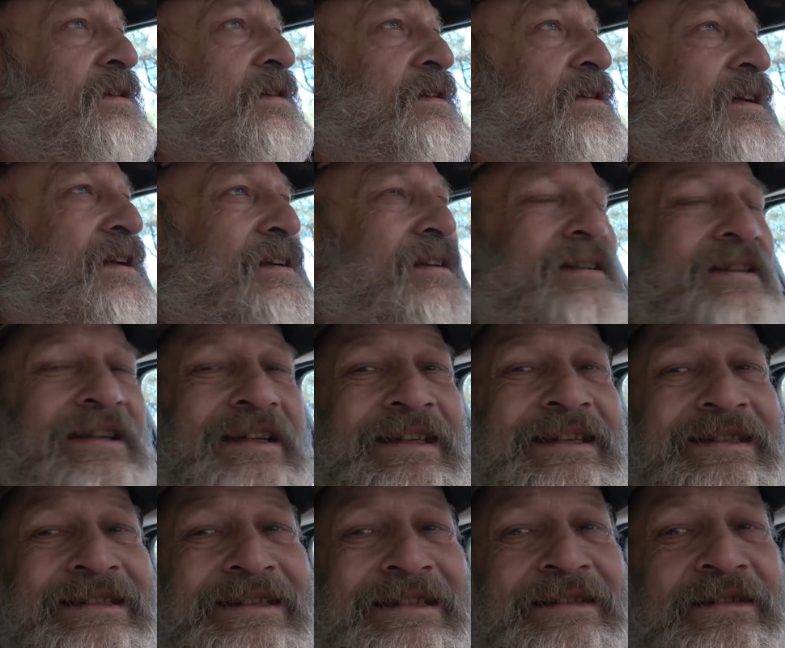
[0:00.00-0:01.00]
Kind of like
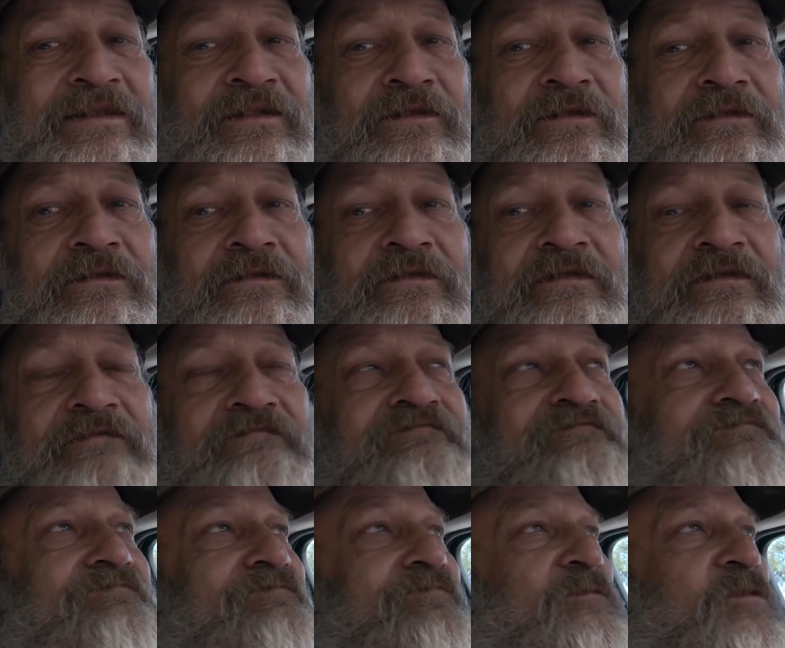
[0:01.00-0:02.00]
gets into your
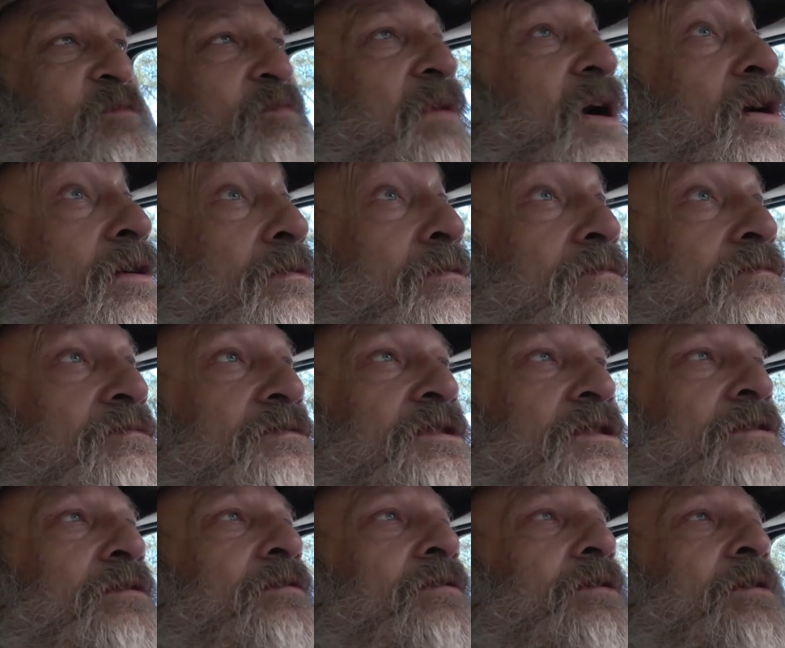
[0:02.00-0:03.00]
your bones,
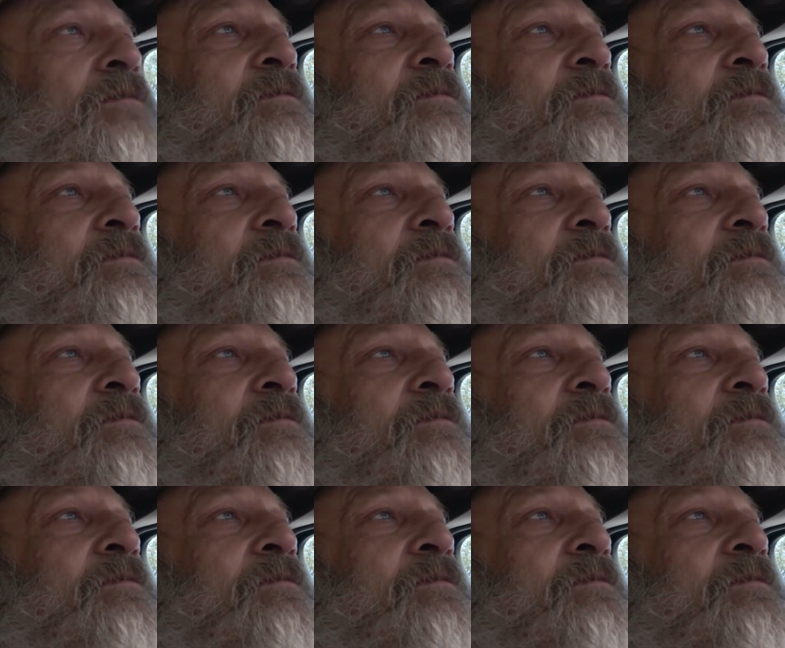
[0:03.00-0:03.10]
you know what I